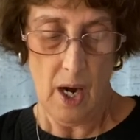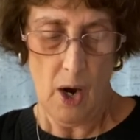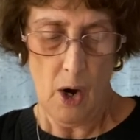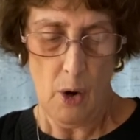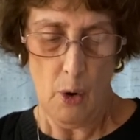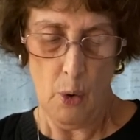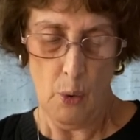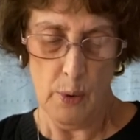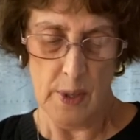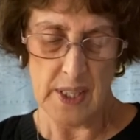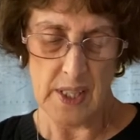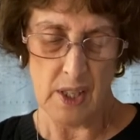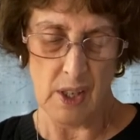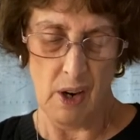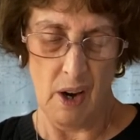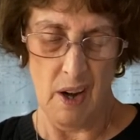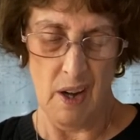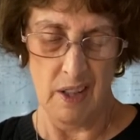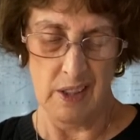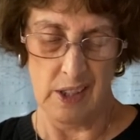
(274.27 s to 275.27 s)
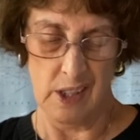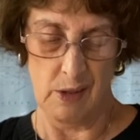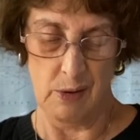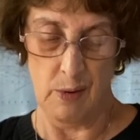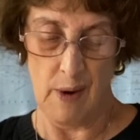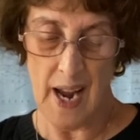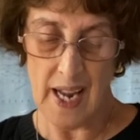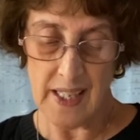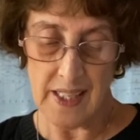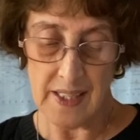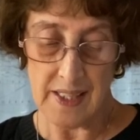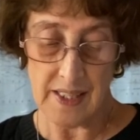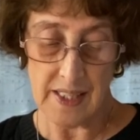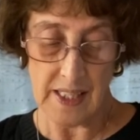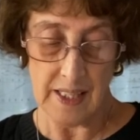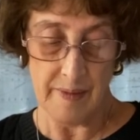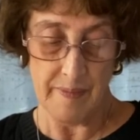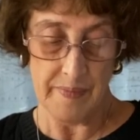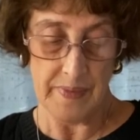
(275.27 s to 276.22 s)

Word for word: who is called Christ.